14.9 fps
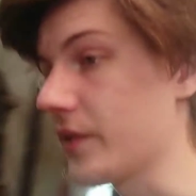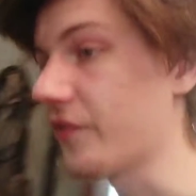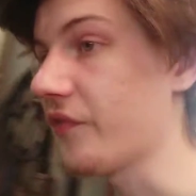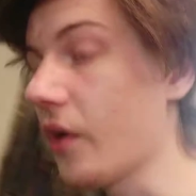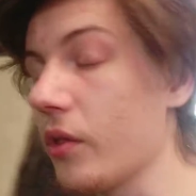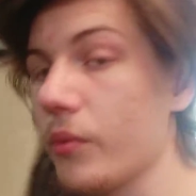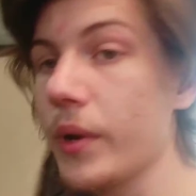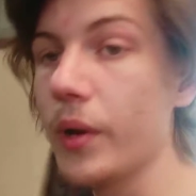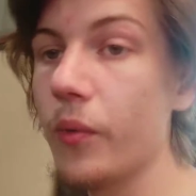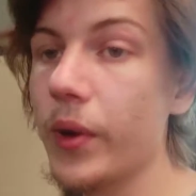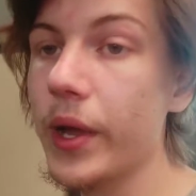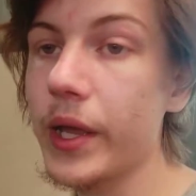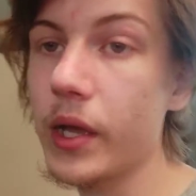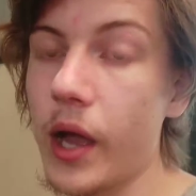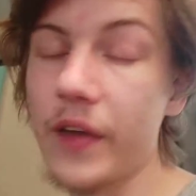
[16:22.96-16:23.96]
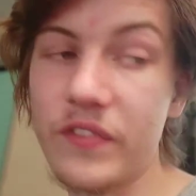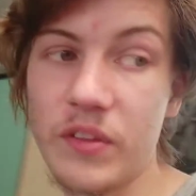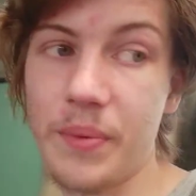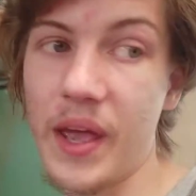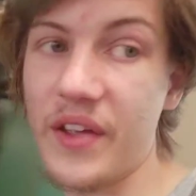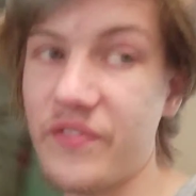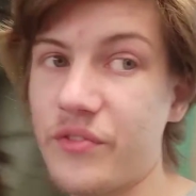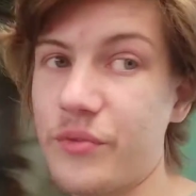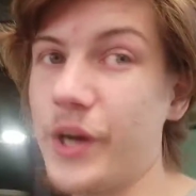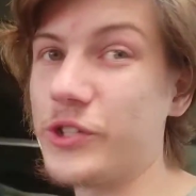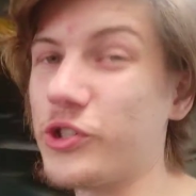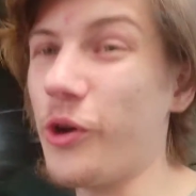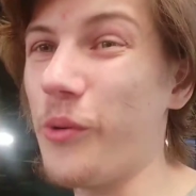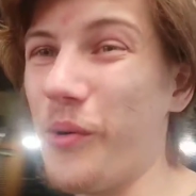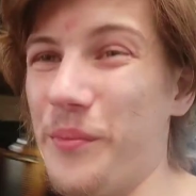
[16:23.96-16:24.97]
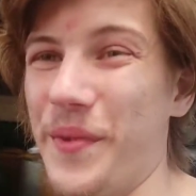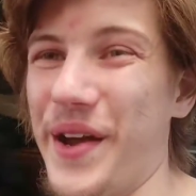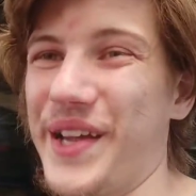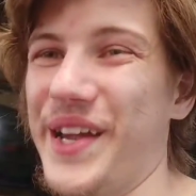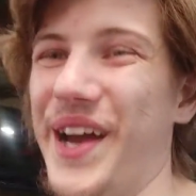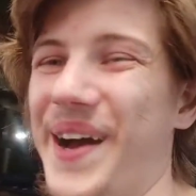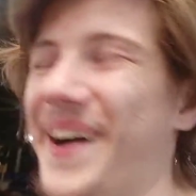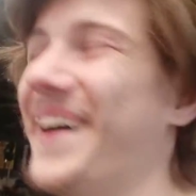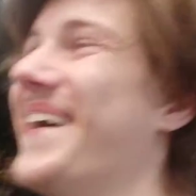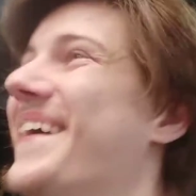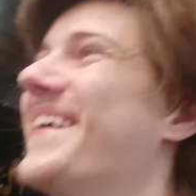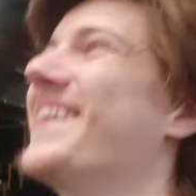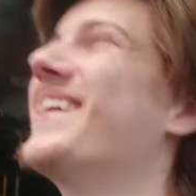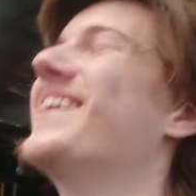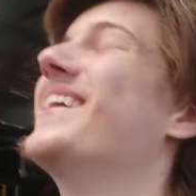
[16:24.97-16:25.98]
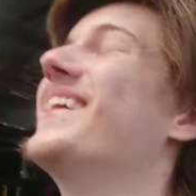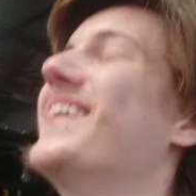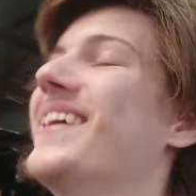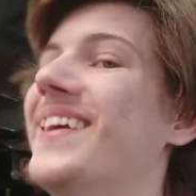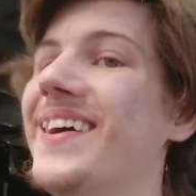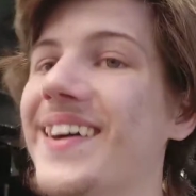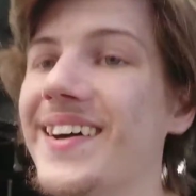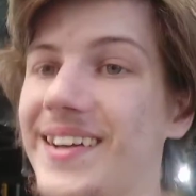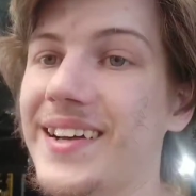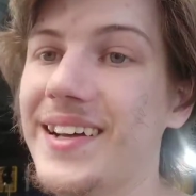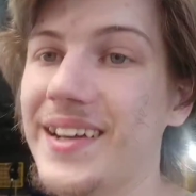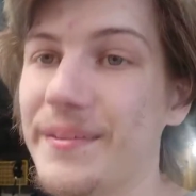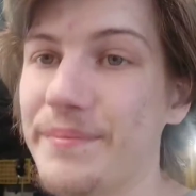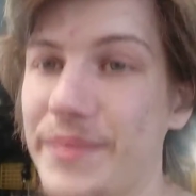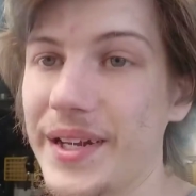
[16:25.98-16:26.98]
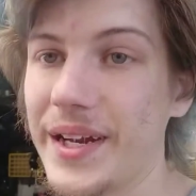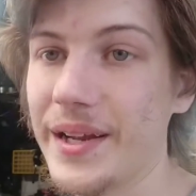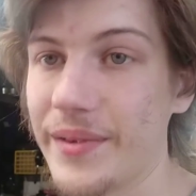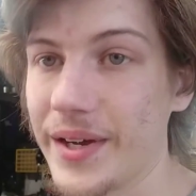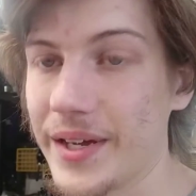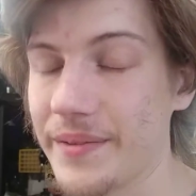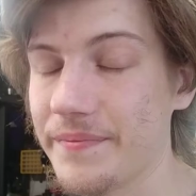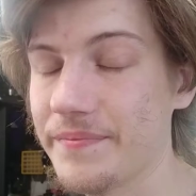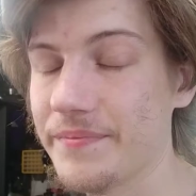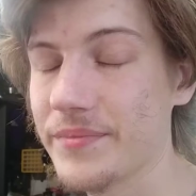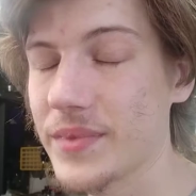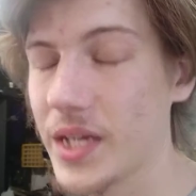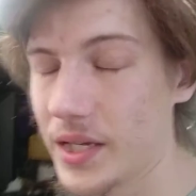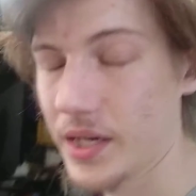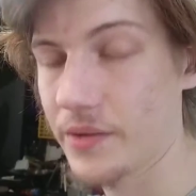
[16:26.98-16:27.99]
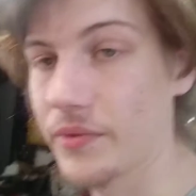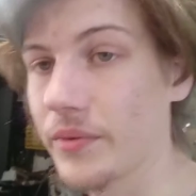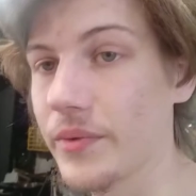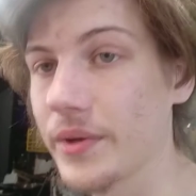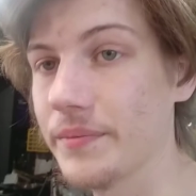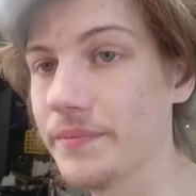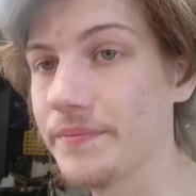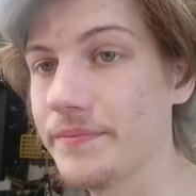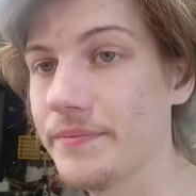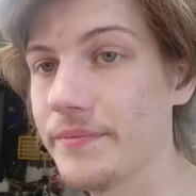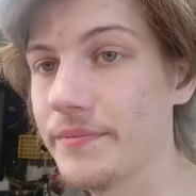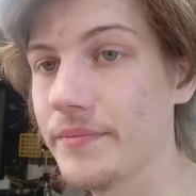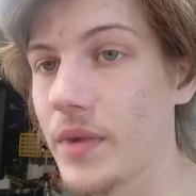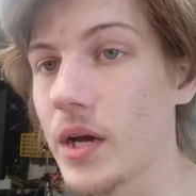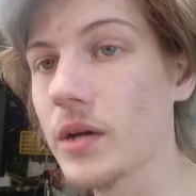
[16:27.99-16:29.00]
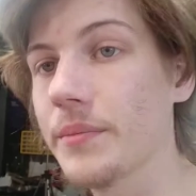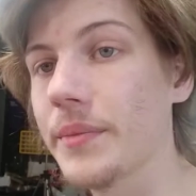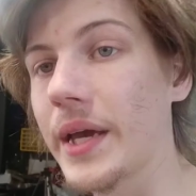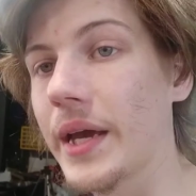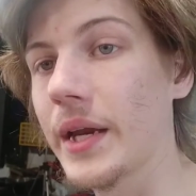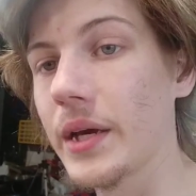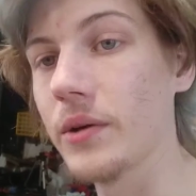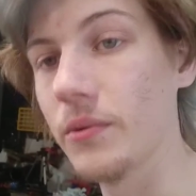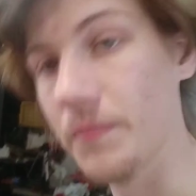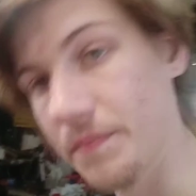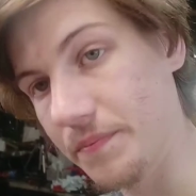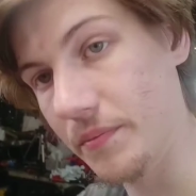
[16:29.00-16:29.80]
the following week, I have to pay for retro on my car. But anyway, take care everyone. Michael Mechanical.